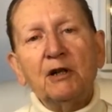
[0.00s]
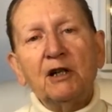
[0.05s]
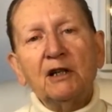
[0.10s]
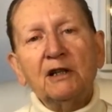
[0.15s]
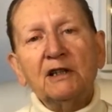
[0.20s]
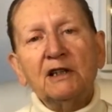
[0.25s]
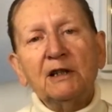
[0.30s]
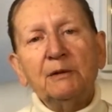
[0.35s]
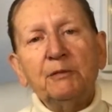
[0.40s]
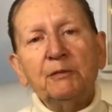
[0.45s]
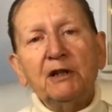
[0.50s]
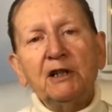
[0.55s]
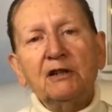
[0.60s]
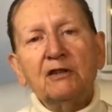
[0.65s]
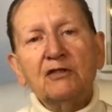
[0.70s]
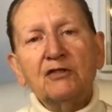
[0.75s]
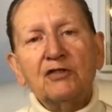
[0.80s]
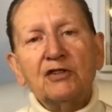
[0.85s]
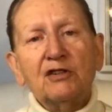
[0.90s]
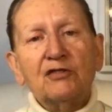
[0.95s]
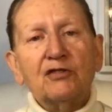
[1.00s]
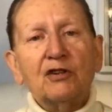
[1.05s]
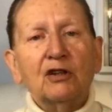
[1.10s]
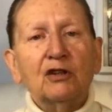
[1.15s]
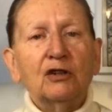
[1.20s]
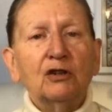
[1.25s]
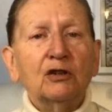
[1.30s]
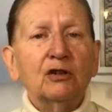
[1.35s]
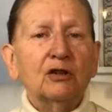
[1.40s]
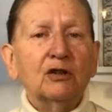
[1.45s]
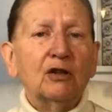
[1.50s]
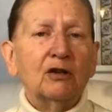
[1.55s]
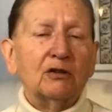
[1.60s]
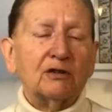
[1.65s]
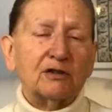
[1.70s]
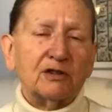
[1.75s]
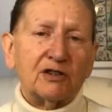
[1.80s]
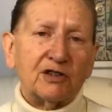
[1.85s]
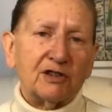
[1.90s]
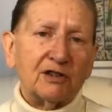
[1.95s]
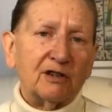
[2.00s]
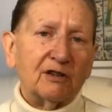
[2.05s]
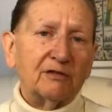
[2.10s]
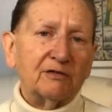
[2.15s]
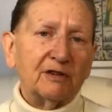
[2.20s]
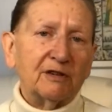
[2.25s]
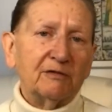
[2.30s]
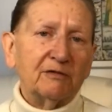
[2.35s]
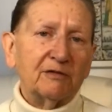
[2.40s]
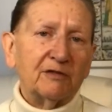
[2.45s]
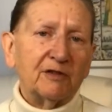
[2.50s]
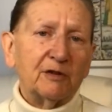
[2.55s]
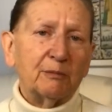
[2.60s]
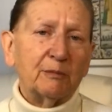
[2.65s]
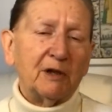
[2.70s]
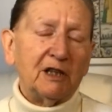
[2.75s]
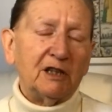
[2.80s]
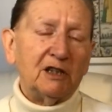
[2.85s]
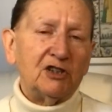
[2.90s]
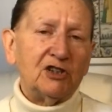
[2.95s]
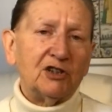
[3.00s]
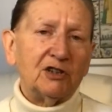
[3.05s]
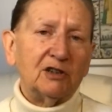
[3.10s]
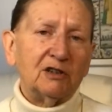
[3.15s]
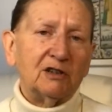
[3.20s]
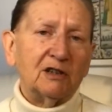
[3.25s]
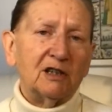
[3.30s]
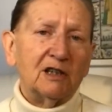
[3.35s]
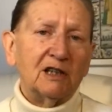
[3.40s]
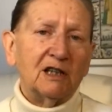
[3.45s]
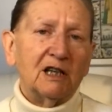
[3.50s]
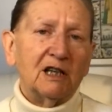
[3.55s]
partly because there's a lot of information,